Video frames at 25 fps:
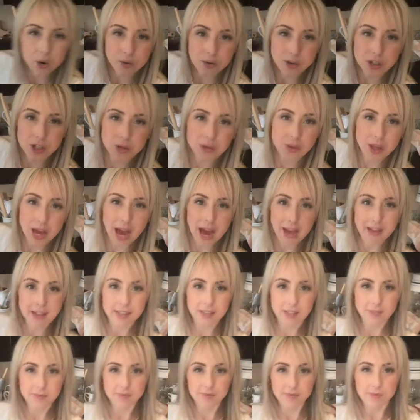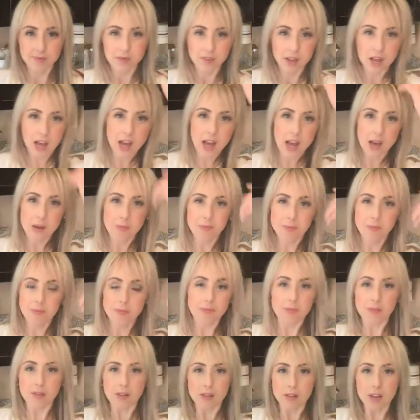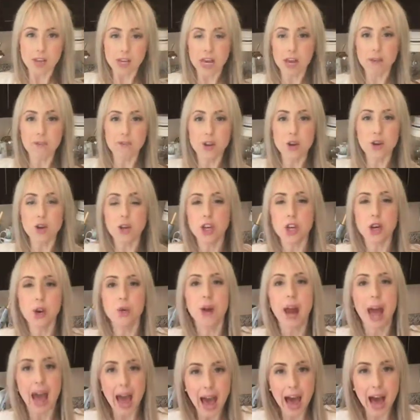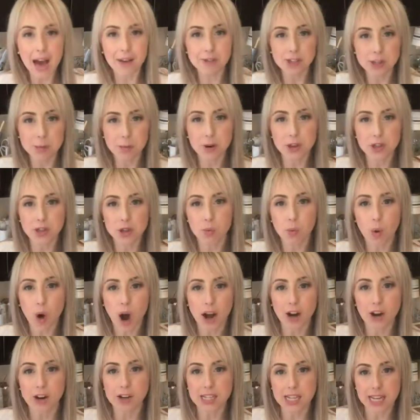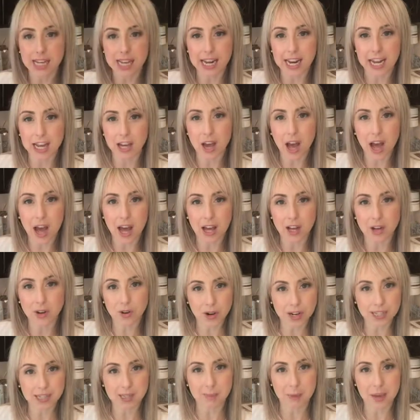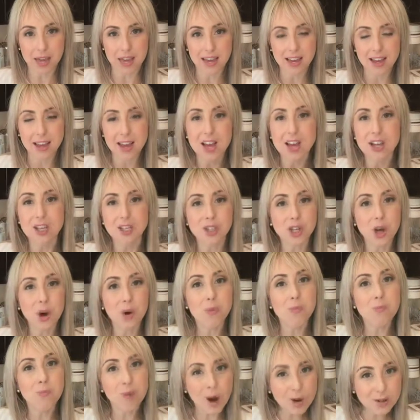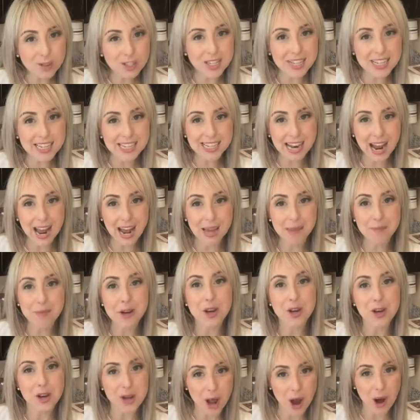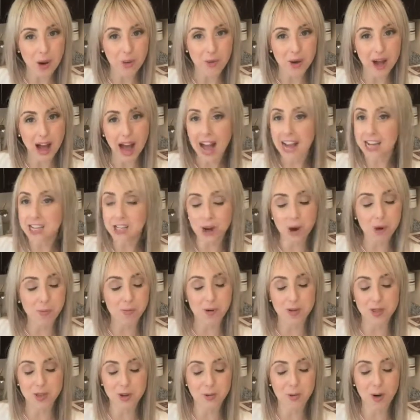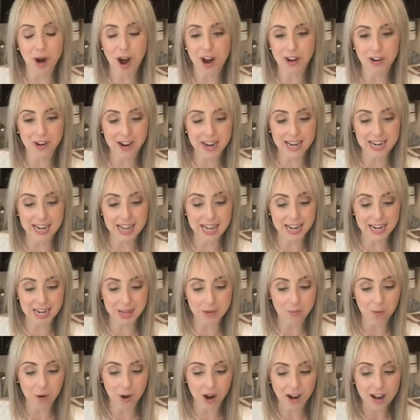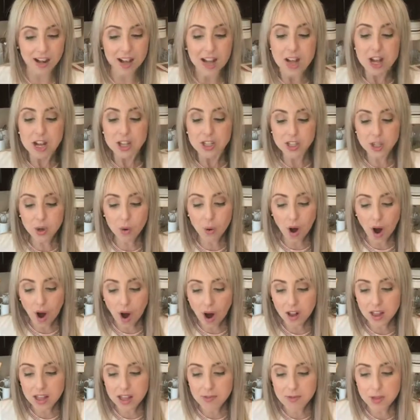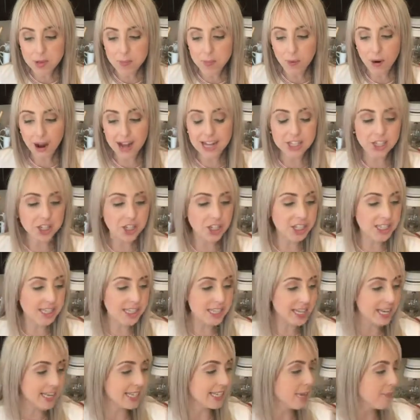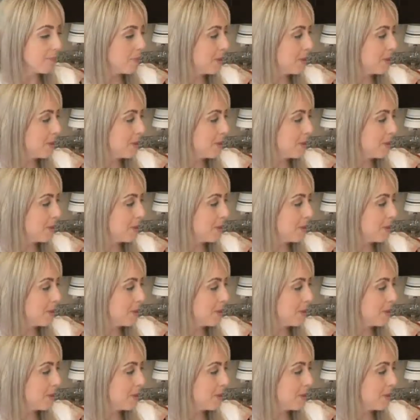do that. If you don't have to put the water to get it crispy. So most of the time, no, I don't put the water in it anymore. So all of the breads just need to